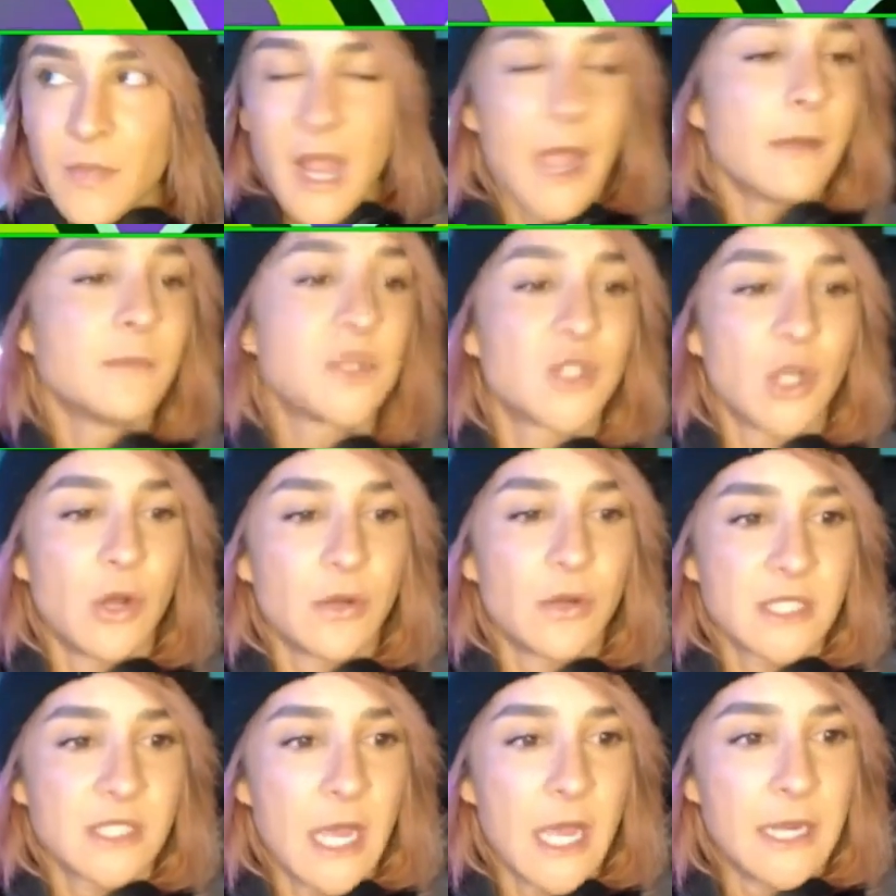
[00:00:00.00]
I'm so
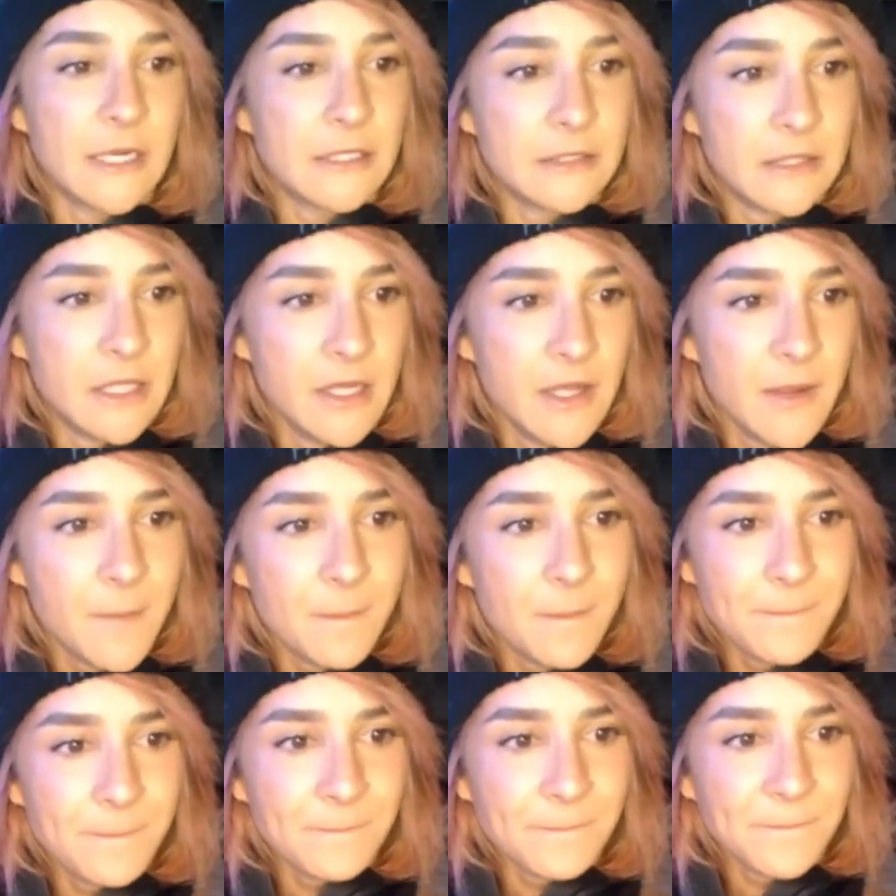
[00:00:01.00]
excited.
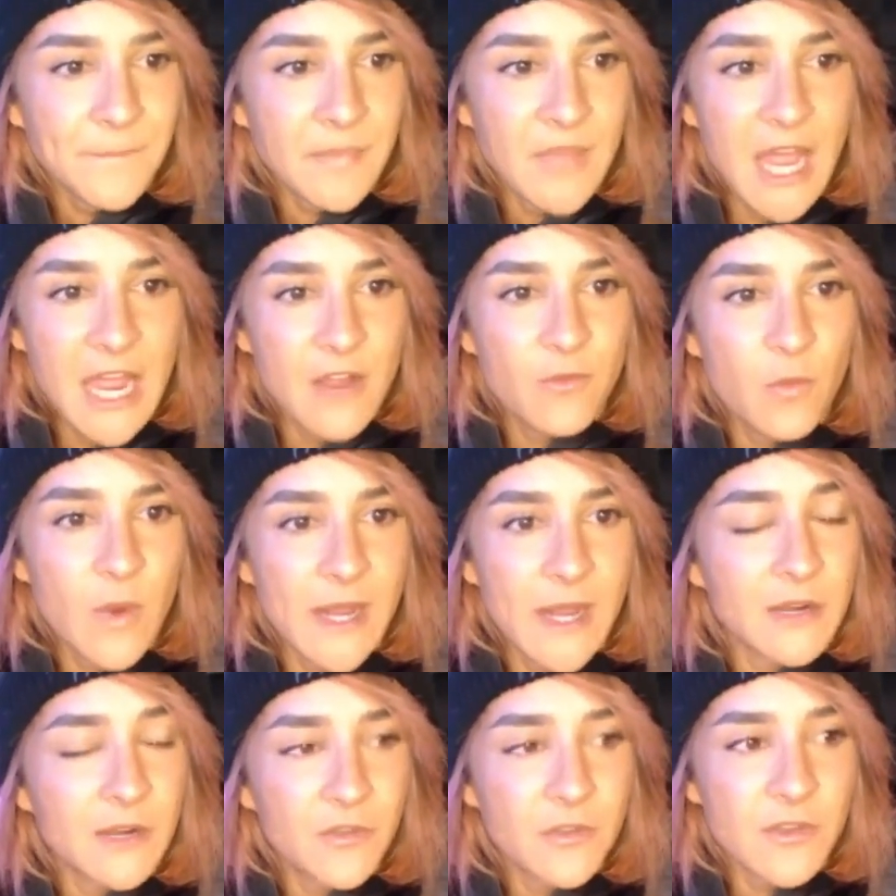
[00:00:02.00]
I have
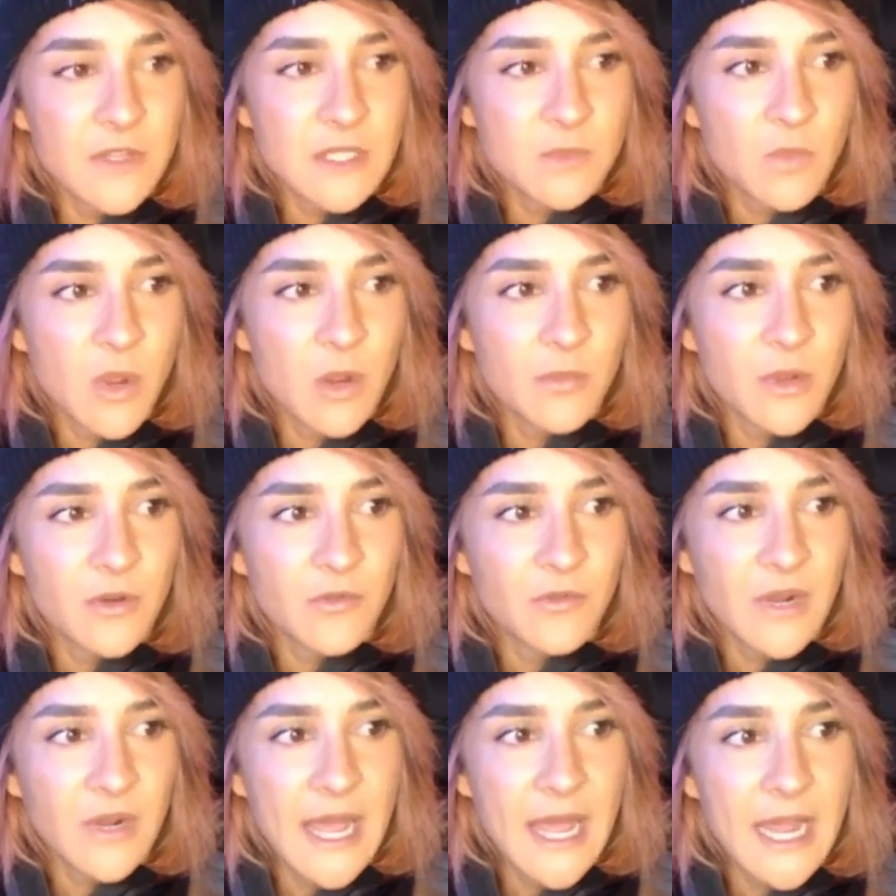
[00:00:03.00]
waited for this moment
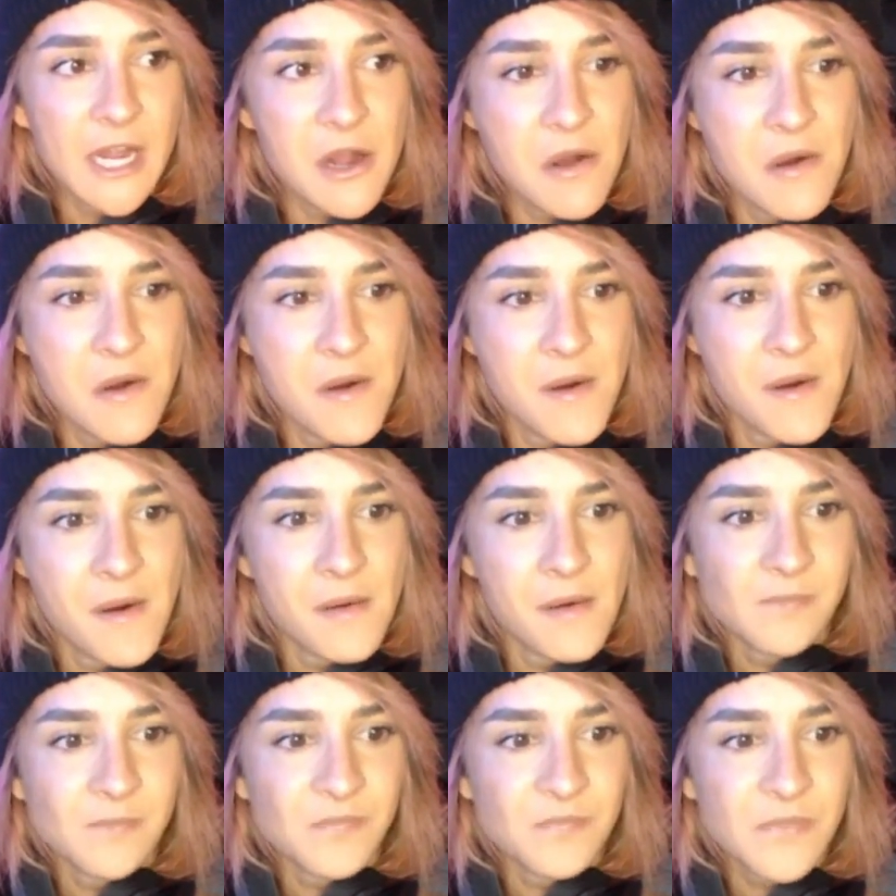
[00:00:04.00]
for like,
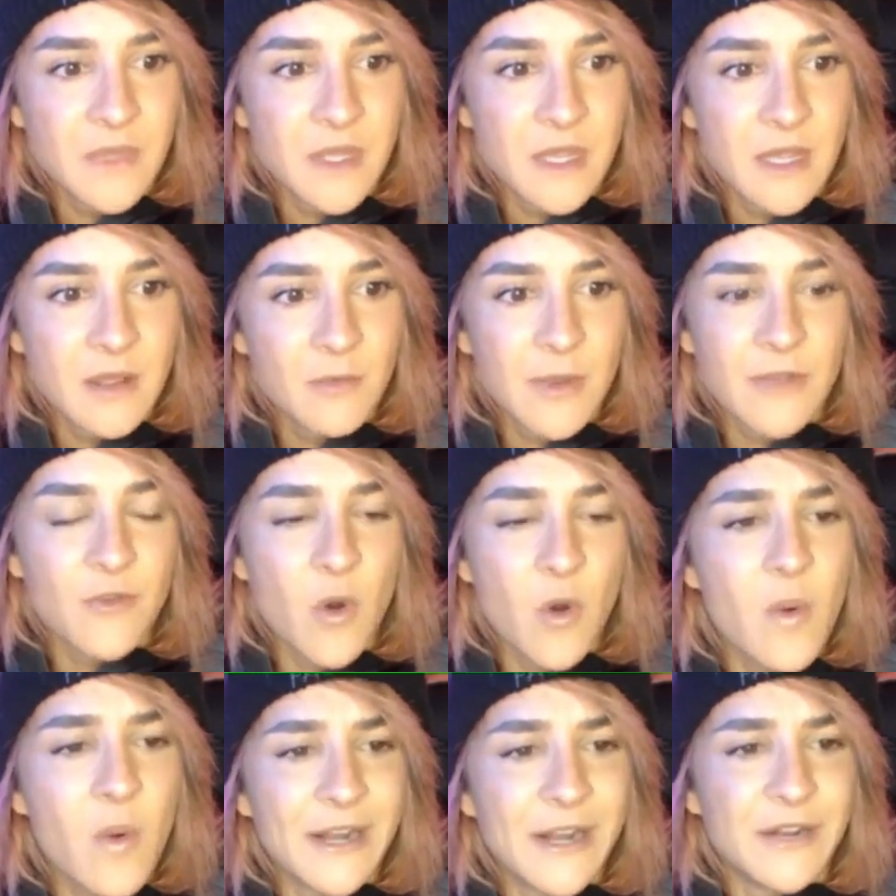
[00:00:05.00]
we've
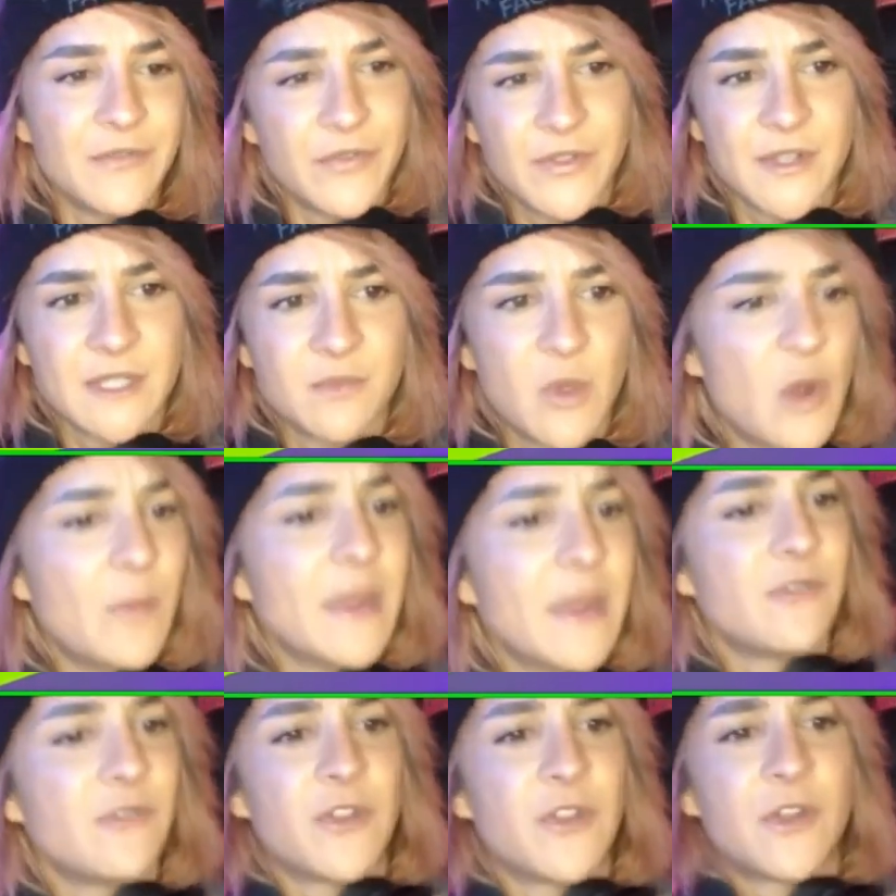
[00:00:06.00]
all waited for this
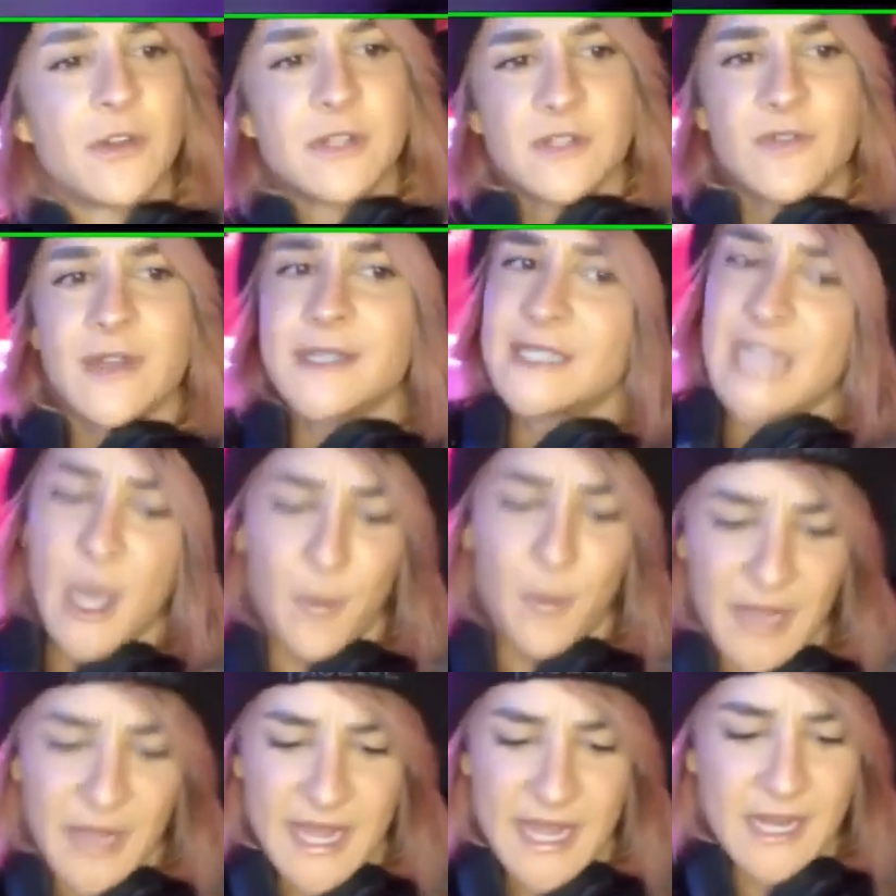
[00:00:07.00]
moment. For those of us that
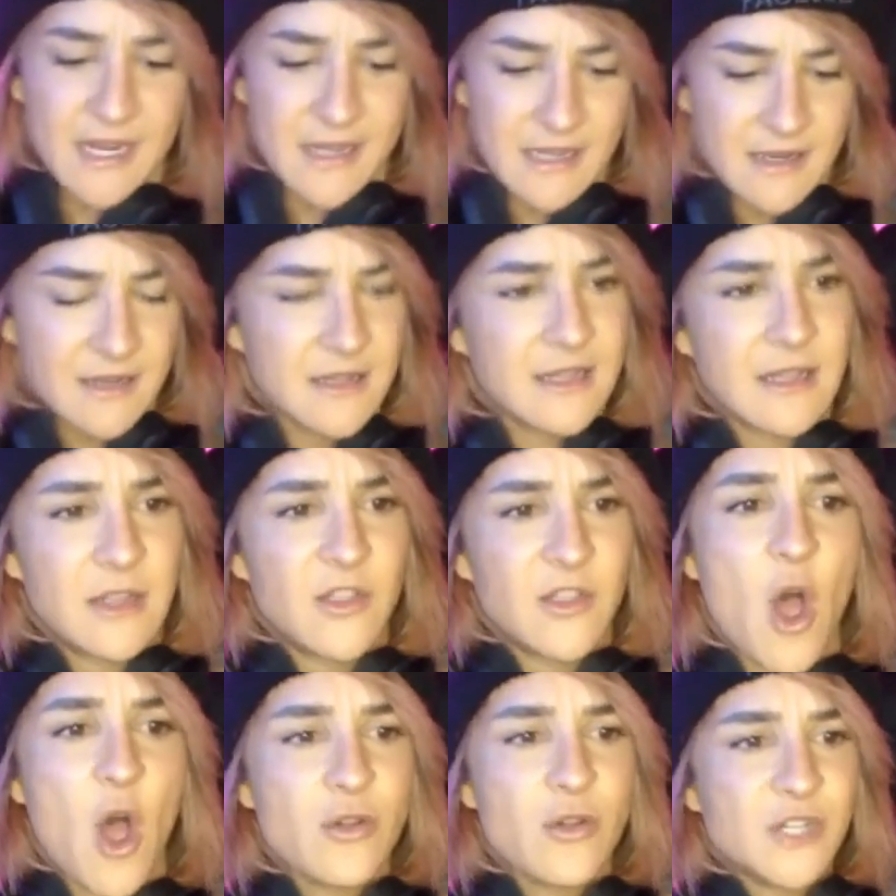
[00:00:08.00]
played it, the
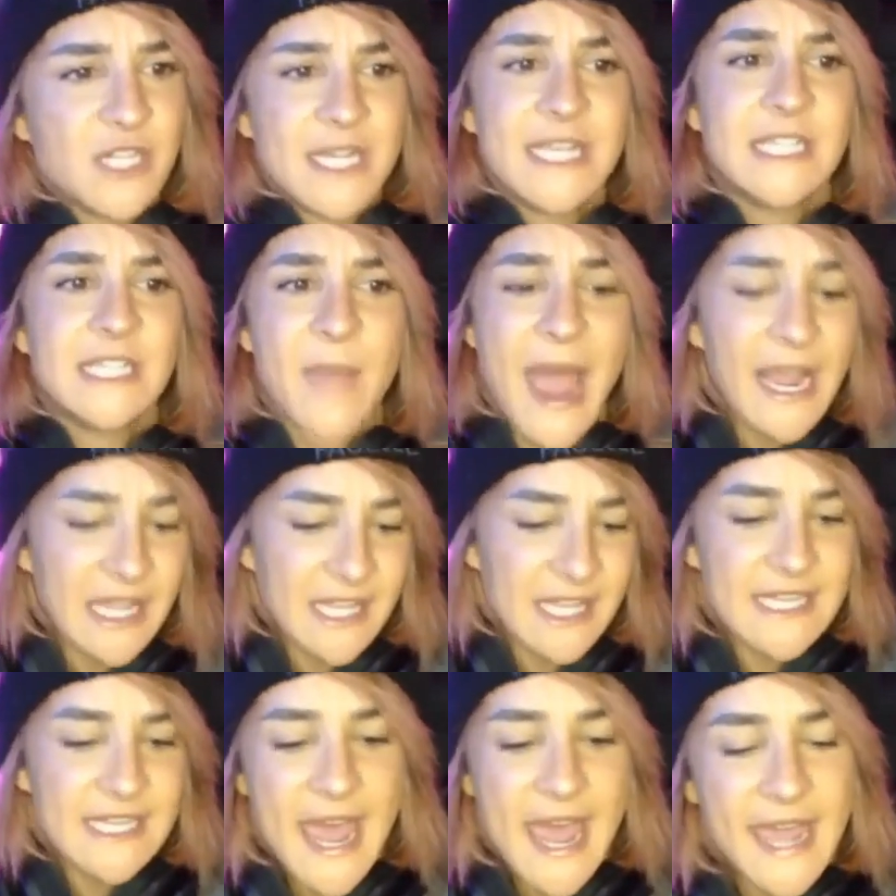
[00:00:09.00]
OGs back in
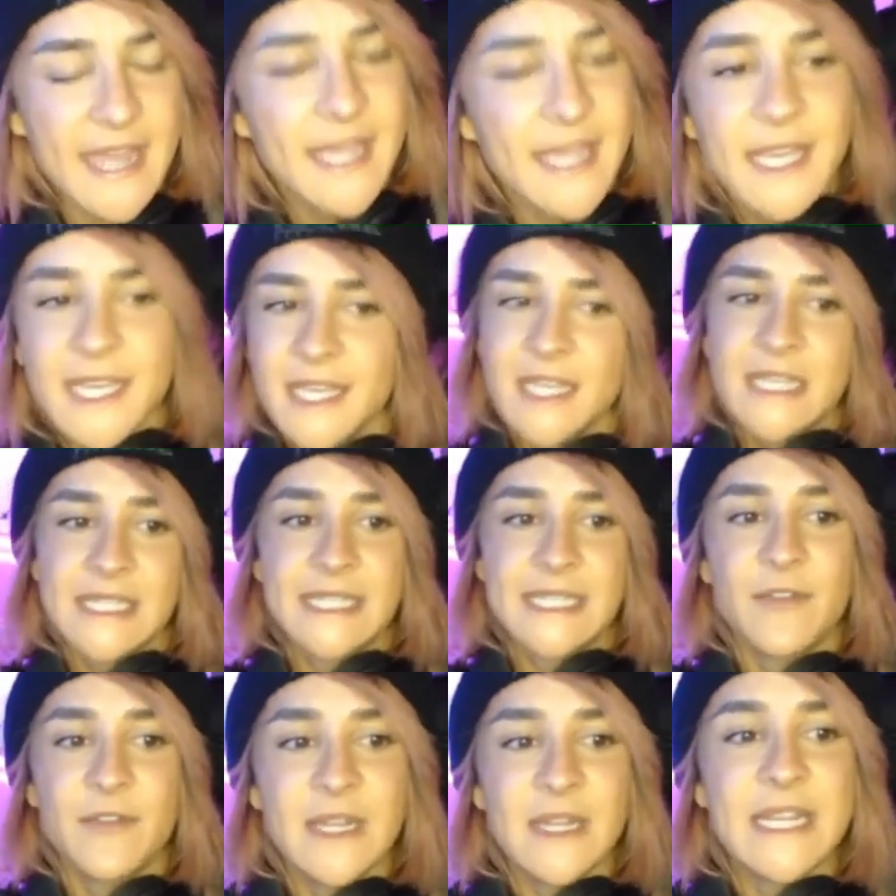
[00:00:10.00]
the day,
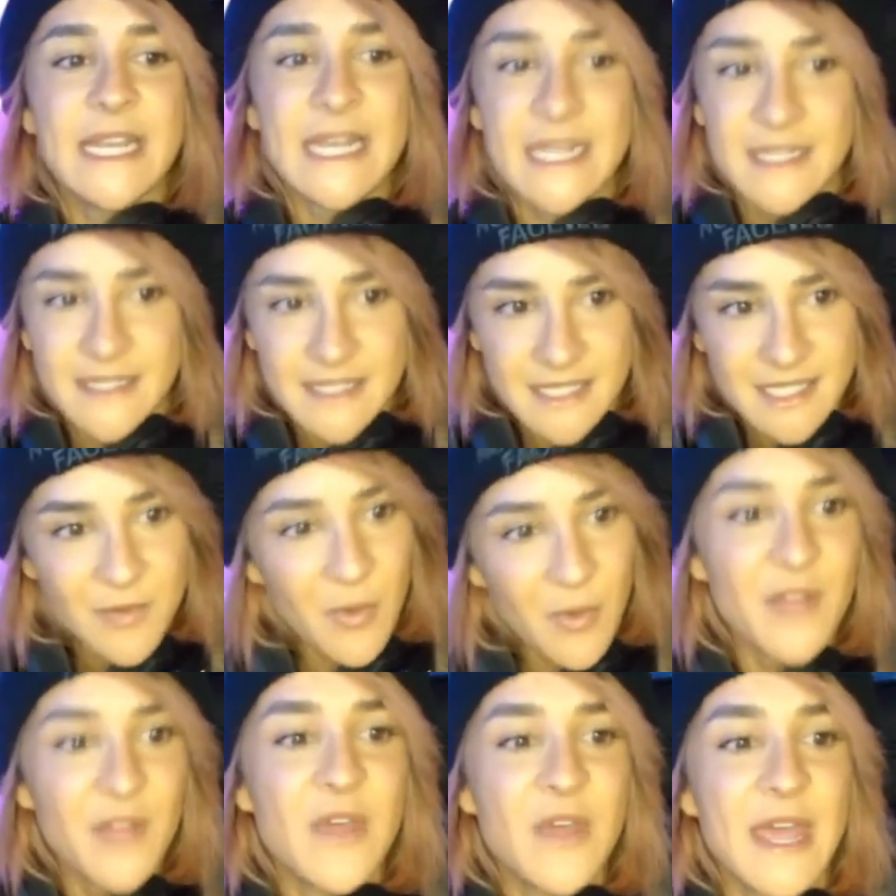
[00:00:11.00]
7 years,
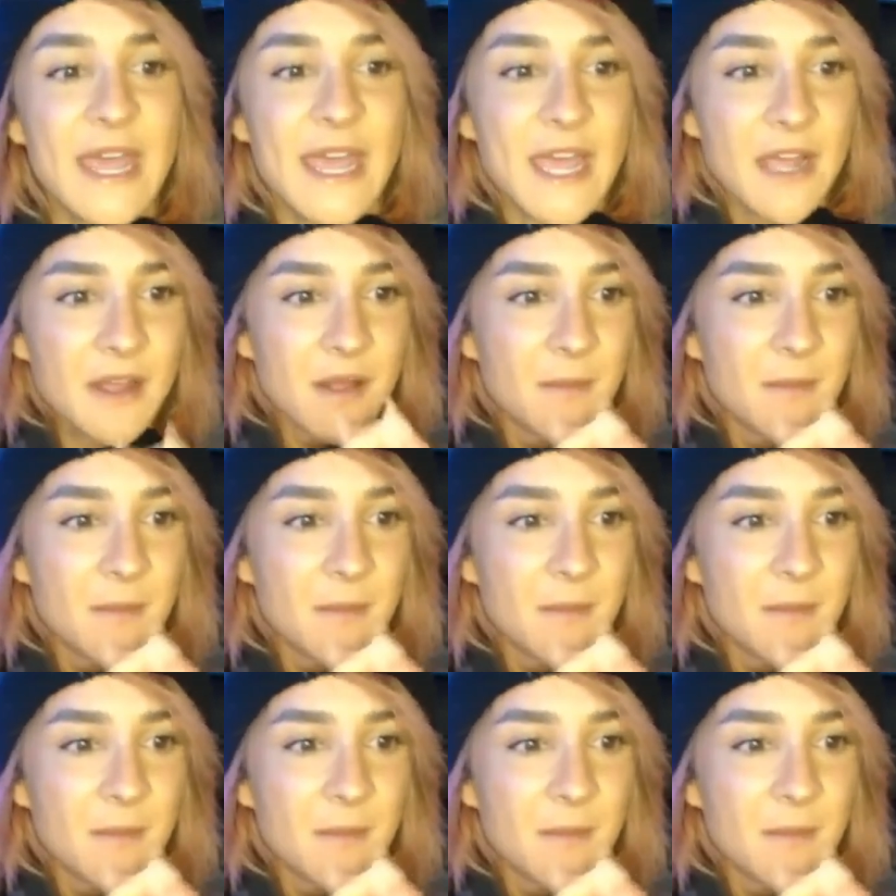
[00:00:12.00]
what the heck?